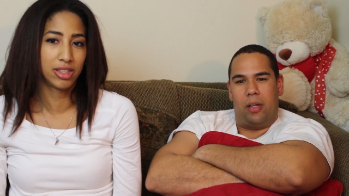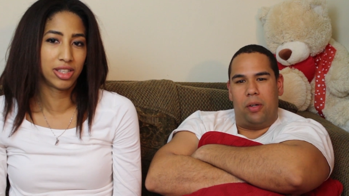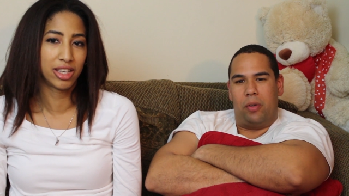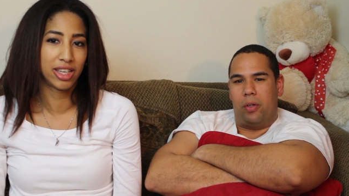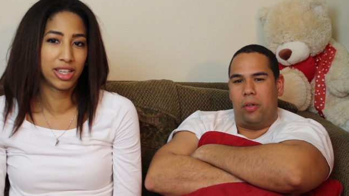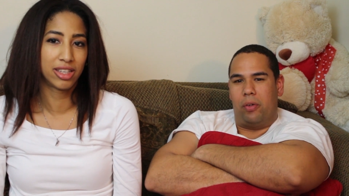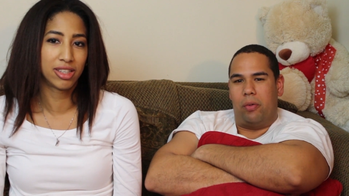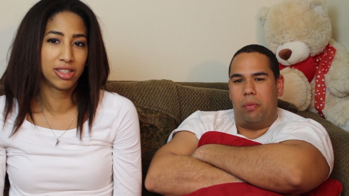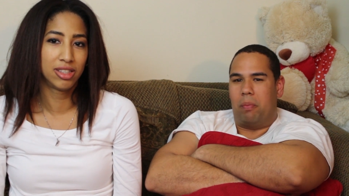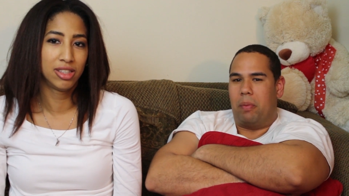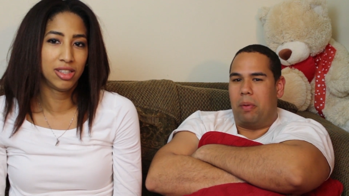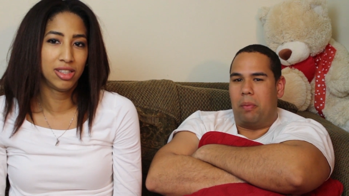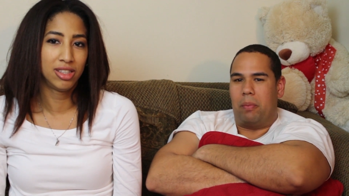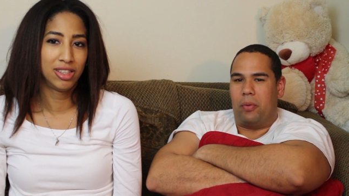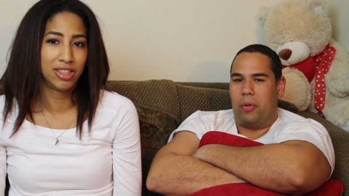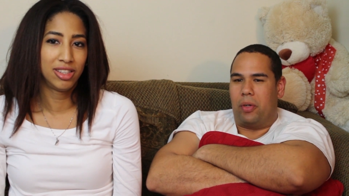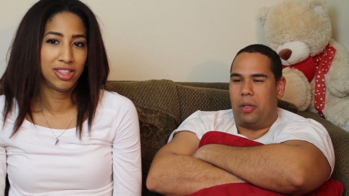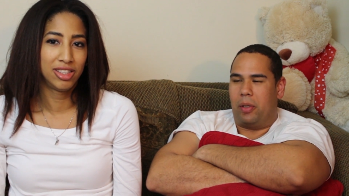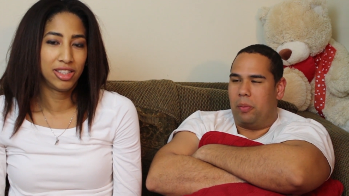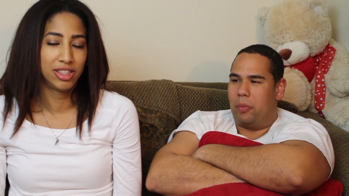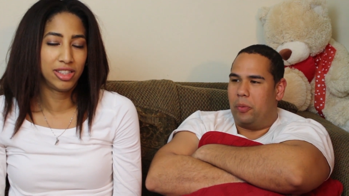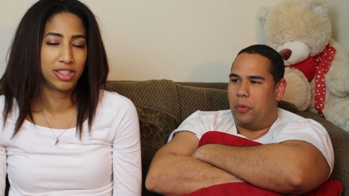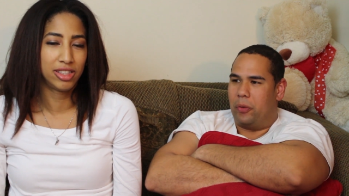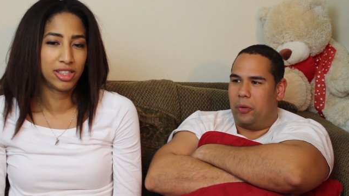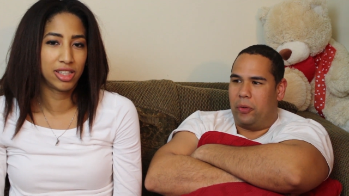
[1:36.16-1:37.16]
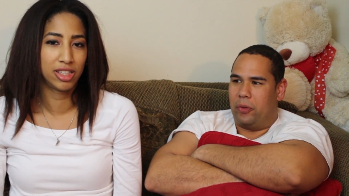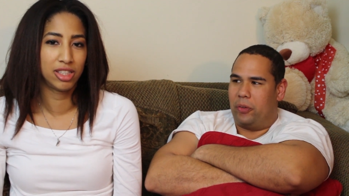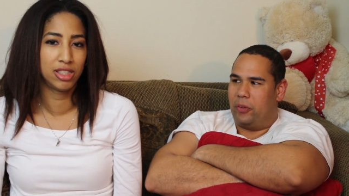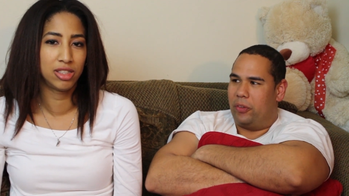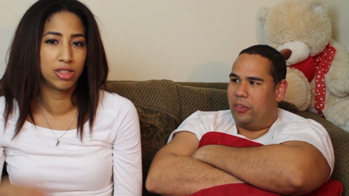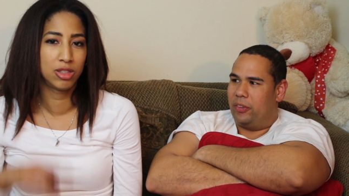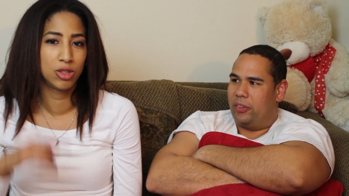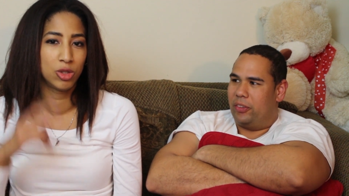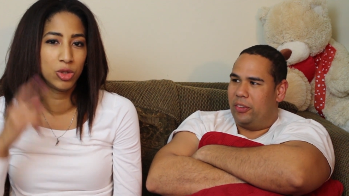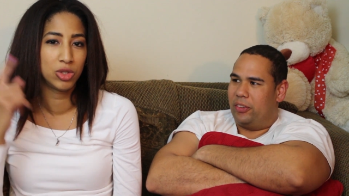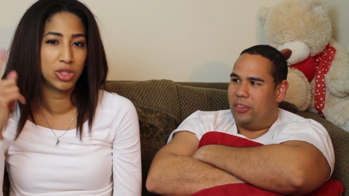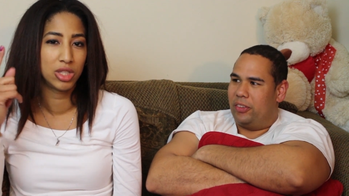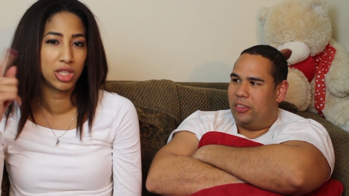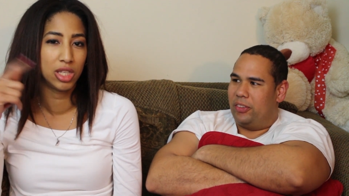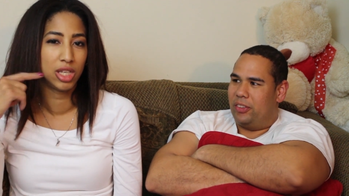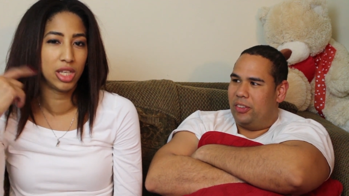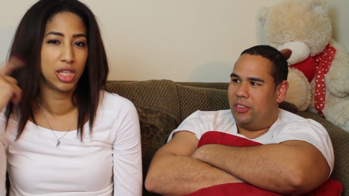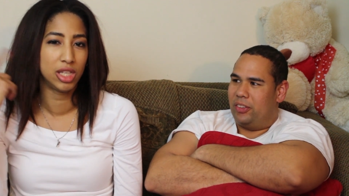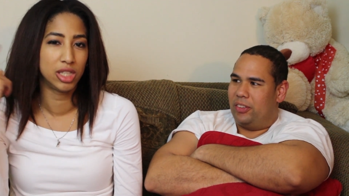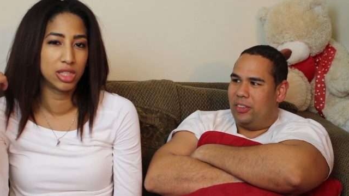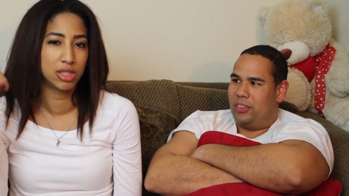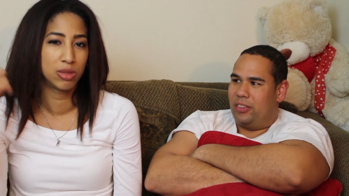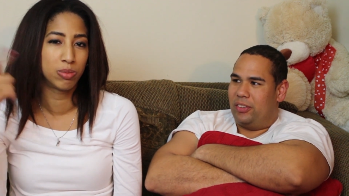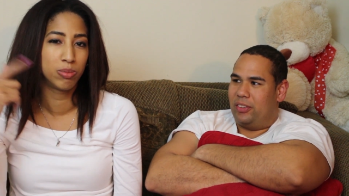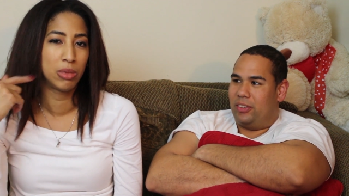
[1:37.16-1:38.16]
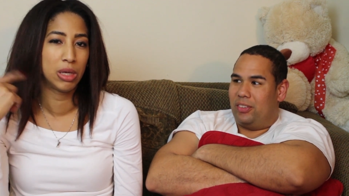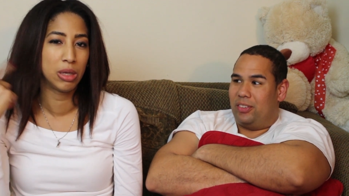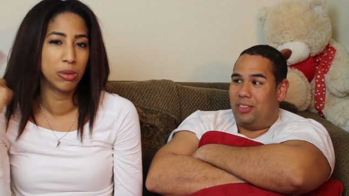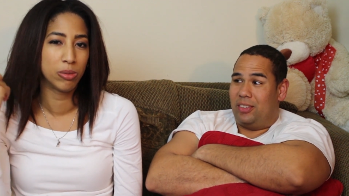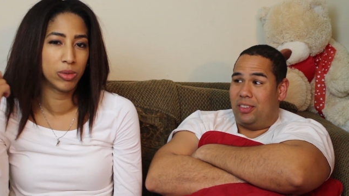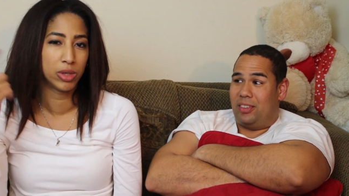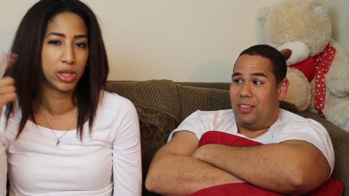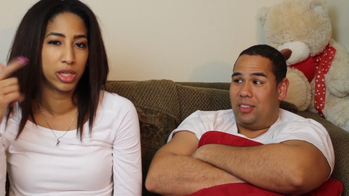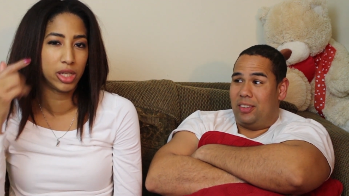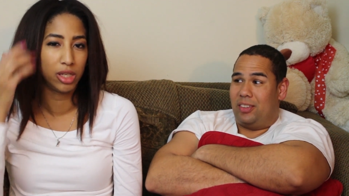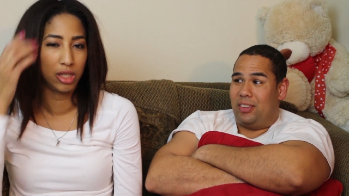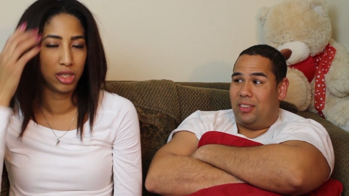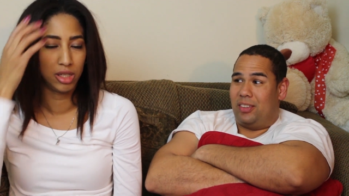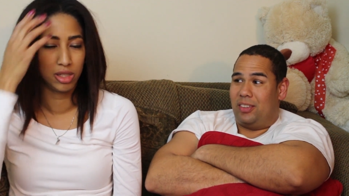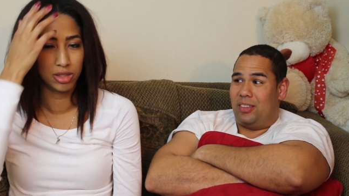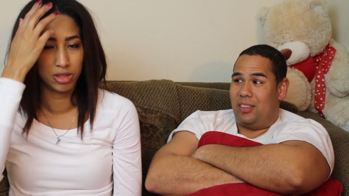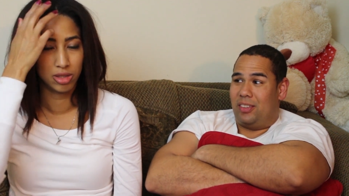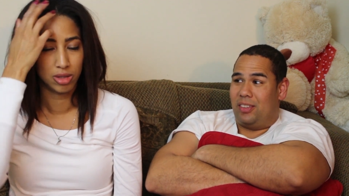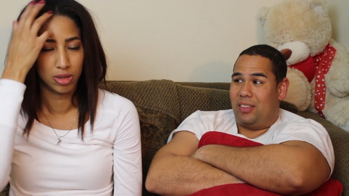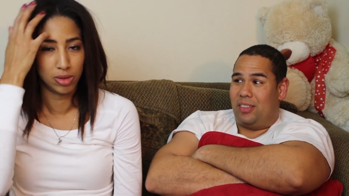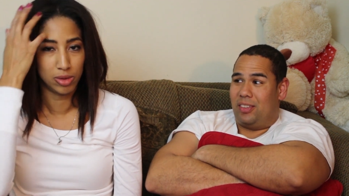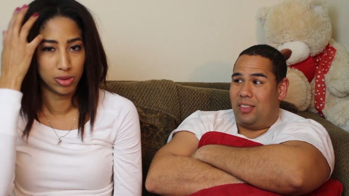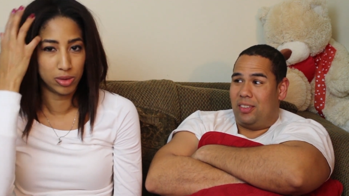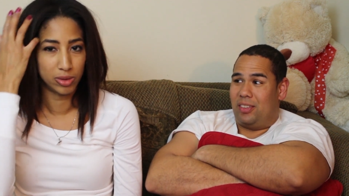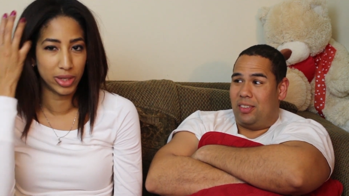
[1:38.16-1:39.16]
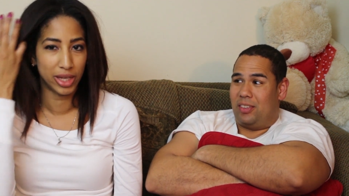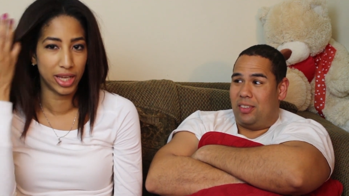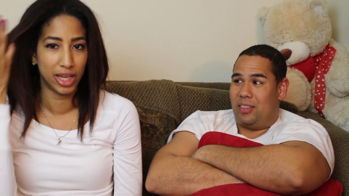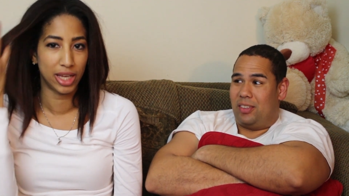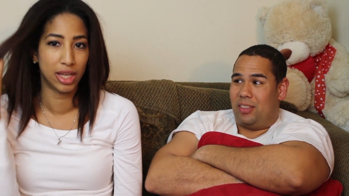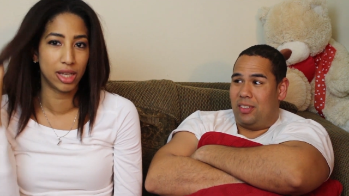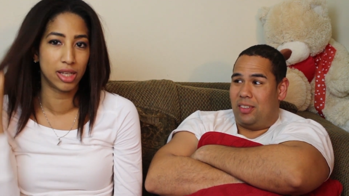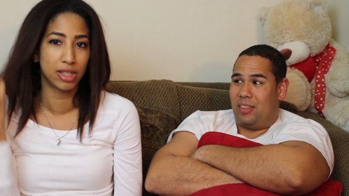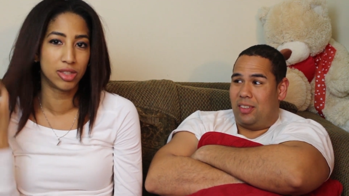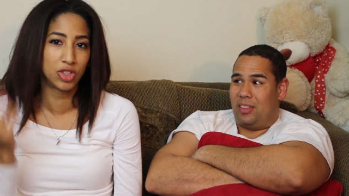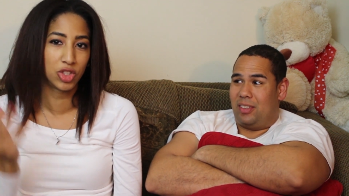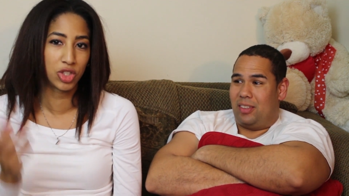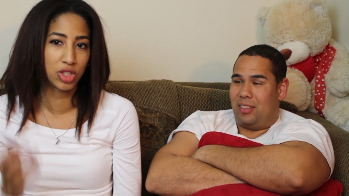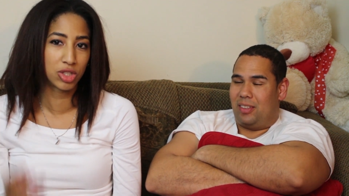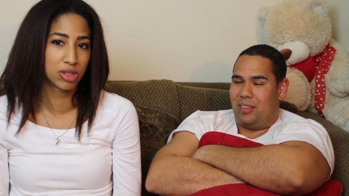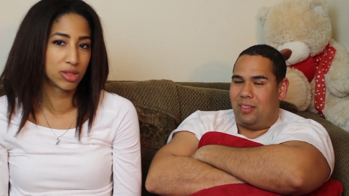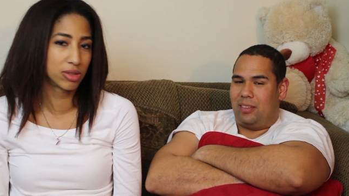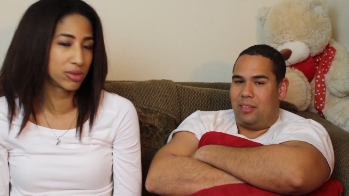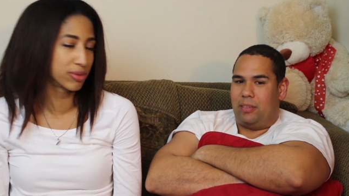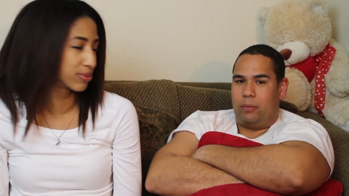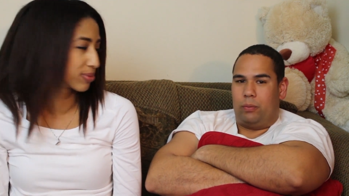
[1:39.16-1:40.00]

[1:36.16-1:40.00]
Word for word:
Speaker 1: I don't even remember anymore. He's
Speaker 2: losing his memory in his old age.